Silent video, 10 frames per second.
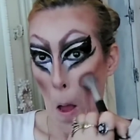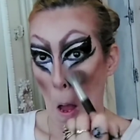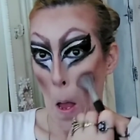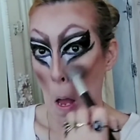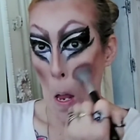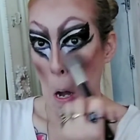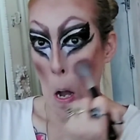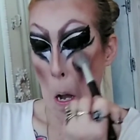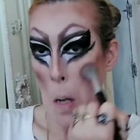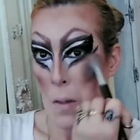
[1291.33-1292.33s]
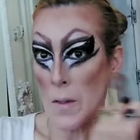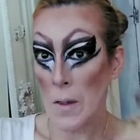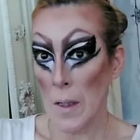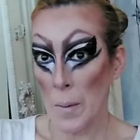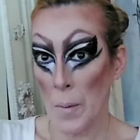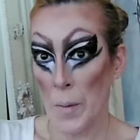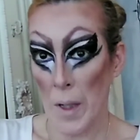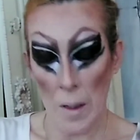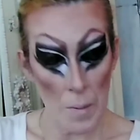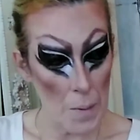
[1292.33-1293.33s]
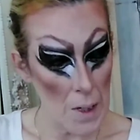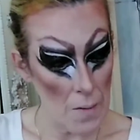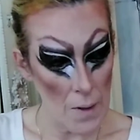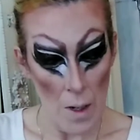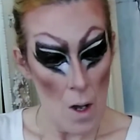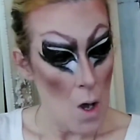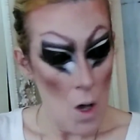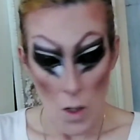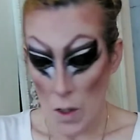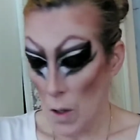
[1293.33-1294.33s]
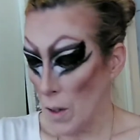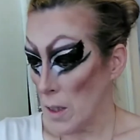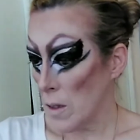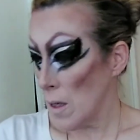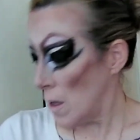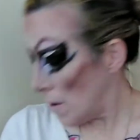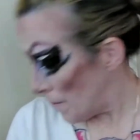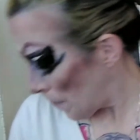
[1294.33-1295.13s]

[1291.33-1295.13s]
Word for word: and it doesn't look like I'm get them to be even. So it's uh,